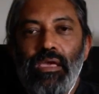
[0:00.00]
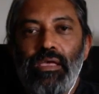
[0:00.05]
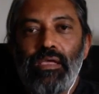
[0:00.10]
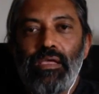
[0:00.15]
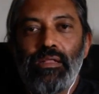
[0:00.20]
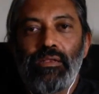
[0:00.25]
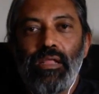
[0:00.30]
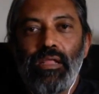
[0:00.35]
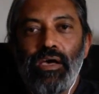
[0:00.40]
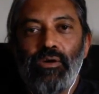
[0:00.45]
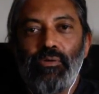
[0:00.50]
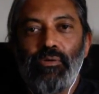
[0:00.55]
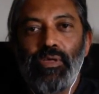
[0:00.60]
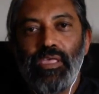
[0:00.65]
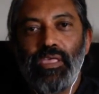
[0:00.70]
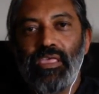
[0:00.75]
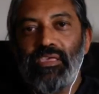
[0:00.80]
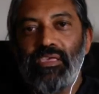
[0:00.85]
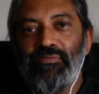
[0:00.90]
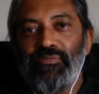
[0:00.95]
Now,
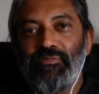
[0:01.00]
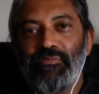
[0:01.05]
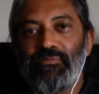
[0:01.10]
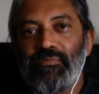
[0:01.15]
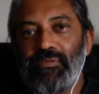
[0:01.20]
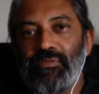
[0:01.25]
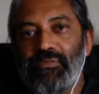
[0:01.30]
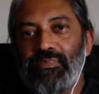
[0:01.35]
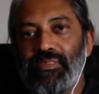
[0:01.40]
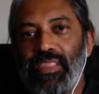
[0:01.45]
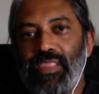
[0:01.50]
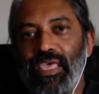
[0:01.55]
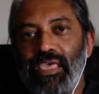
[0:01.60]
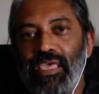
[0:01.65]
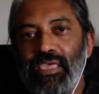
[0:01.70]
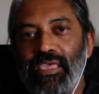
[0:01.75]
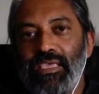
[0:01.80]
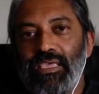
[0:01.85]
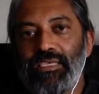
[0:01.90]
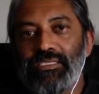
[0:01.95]
if there
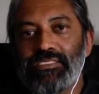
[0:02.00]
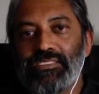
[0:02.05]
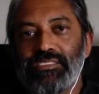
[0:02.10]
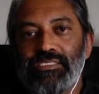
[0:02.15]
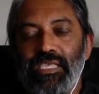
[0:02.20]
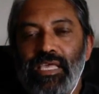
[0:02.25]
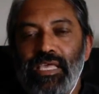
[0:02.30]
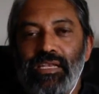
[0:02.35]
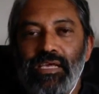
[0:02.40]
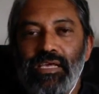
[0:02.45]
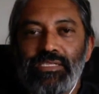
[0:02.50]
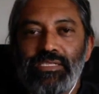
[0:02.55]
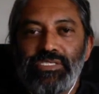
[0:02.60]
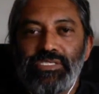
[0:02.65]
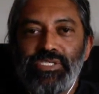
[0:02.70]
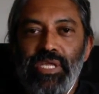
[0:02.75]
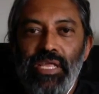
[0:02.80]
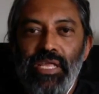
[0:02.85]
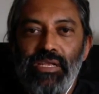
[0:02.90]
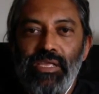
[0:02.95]
is an
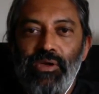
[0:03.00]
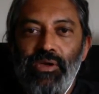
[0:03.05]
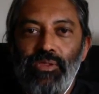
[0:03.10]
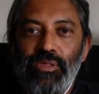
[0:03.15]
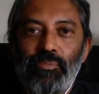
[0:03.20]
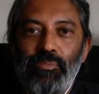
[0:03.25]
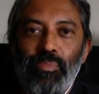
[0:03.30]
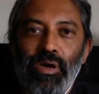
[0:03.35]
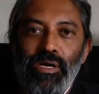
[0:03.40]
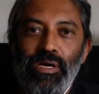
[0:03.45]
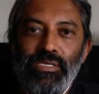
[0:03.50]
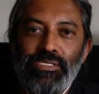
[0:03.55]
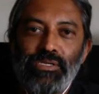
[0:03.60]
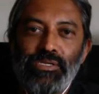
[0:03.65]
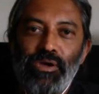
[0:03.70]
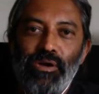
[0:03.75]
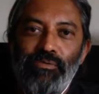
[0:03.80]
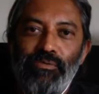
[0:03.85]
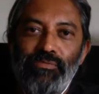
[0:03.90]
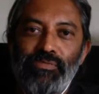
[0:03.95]
understanding on the part
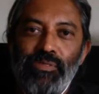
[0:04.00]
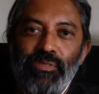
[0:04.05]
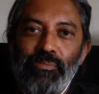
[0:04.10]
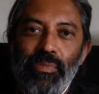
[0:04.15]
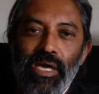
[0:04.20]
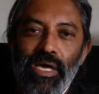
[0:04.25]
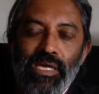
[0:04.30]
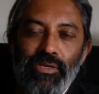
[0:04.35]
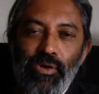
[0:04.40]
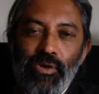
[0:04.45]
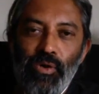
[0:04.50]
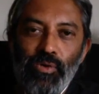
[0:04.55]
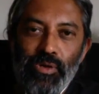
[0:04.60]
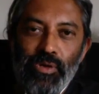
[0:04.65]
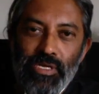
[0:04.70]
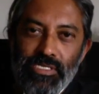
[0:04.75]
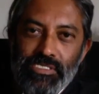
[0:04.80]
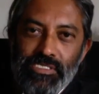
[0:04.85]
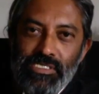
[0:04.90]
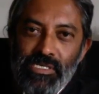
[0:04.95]
of the mine
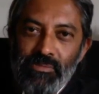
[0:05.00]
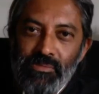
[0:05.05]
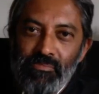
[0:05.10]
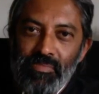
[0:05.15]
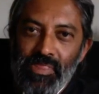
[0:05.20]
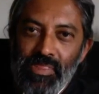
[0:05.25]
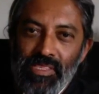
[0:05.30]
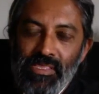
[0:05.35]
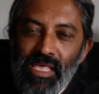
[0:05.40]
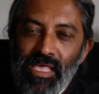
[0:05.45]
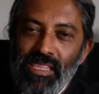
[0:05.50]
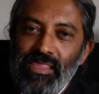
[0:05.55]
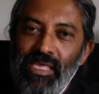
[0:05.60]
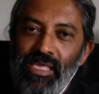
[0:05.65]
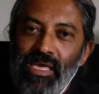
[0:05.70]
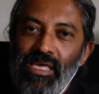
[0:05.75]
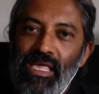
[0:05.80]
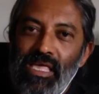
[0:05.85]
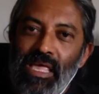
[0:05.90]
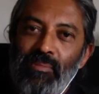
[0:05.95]
owners that they
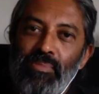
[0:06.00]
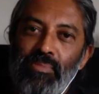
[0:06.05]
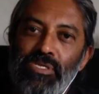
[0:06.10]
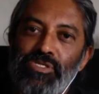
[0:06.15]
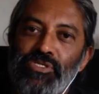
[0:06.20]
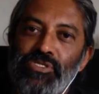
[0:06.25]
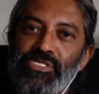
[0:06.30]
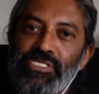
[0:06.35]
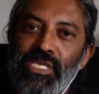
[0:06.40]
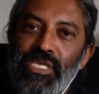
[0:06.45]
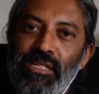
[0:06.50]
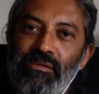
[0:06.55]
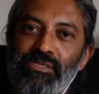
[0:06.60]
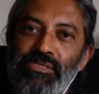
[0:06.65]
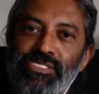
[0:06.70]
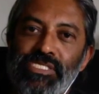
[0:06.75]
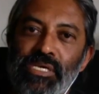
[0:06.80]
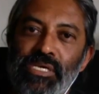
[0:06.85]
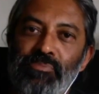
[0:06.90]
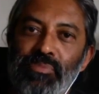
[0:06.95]
are able to sell
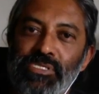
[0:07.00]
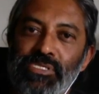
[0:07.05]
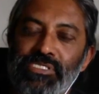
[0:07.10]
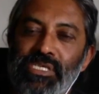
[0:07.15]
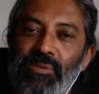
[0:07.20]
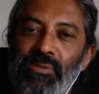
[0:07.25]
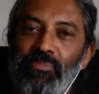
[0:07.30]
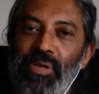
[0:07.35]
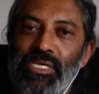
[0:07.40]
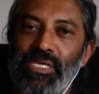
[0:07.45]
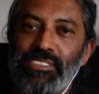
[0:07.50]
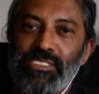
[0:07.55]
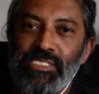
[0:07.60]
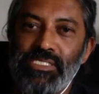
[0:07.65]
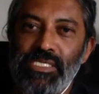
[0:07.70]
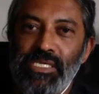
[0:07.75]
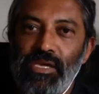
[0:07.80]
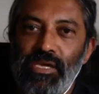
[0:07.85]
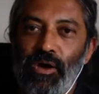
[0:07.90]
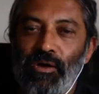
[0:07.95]
surplus
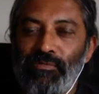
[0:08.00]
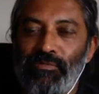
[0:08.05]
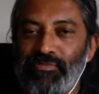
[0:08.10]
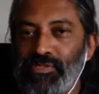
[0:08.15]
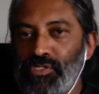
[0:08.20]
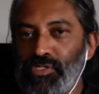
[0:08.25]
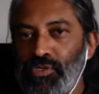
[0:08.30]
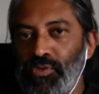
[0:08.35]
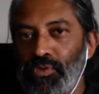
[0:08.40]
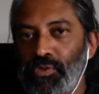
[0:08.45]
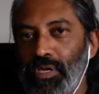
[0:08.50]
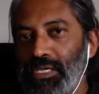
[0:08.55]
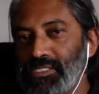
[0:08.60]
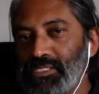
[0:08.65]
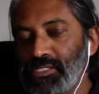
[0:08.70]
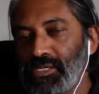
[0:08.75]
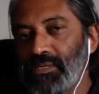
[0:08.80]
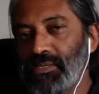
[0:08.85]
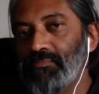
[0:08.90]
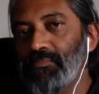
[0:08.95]
capacity off to
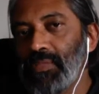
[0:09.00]
Eskom,